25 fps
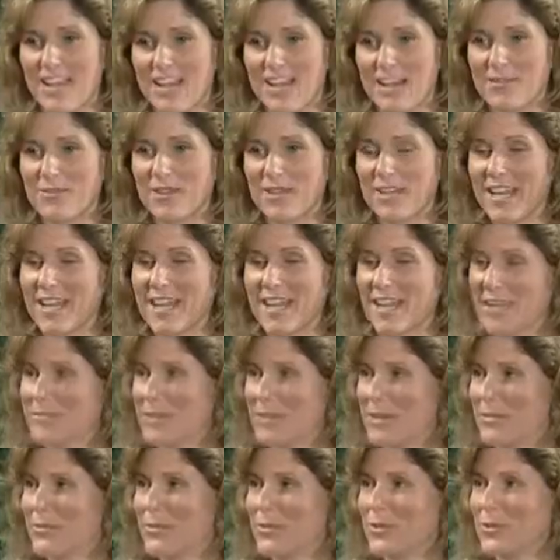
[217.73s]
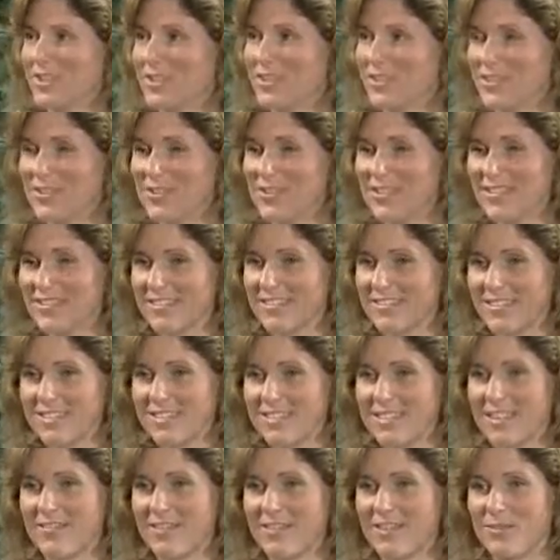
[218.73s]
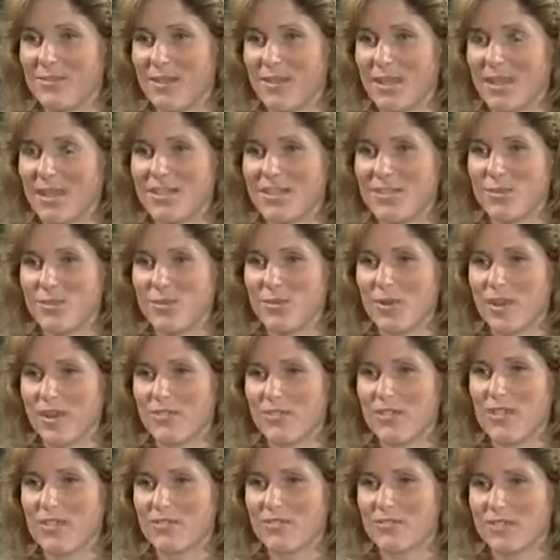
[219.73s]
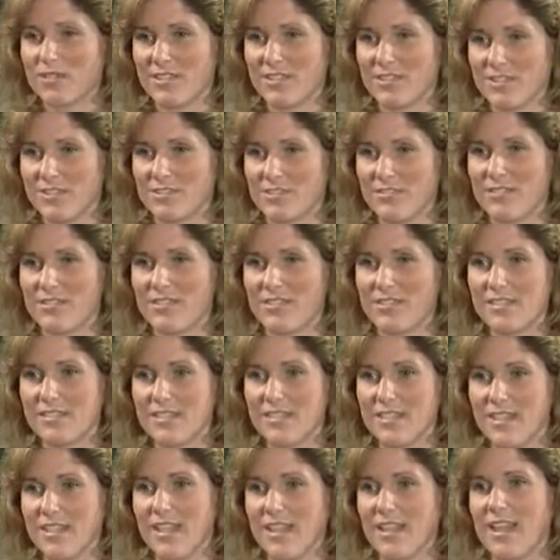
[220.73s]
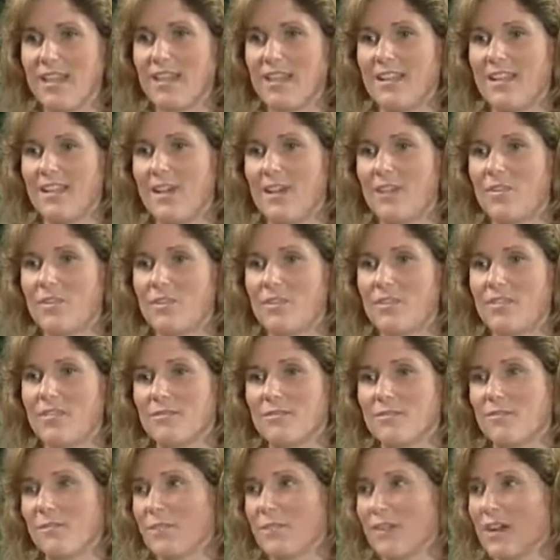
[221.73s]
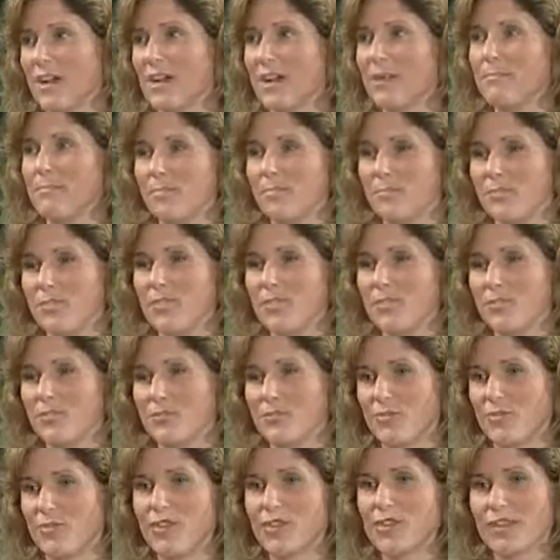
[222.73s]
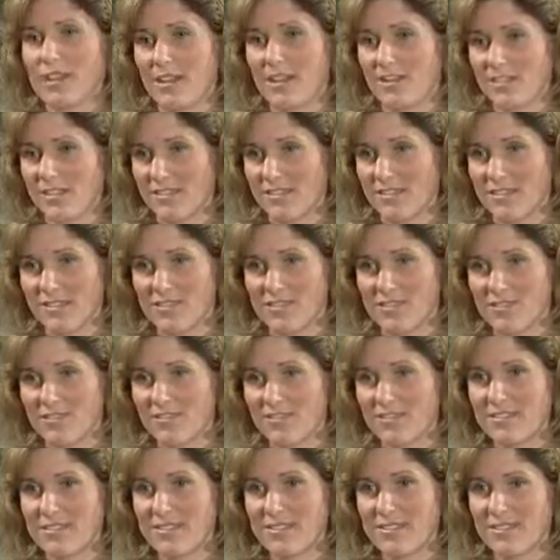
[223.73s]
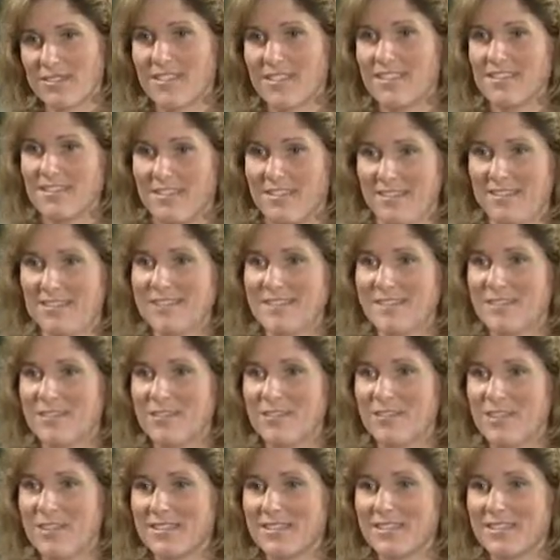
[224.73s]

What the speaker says: Yeah, when I came on board in 2007, we had 1,200 students, and now we're up to 4,000 students. So